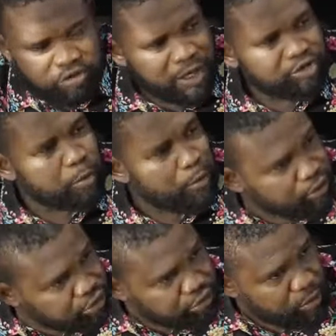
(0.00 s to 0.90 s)
She wants my
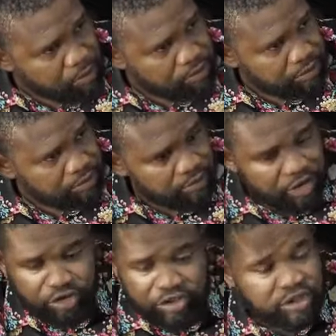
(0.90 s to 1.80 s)
support.
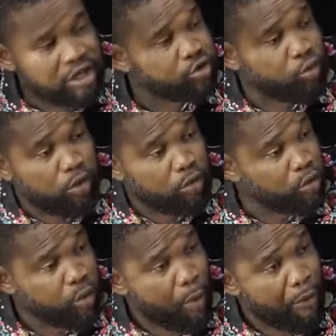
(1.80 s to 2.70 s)
It's not a charity work,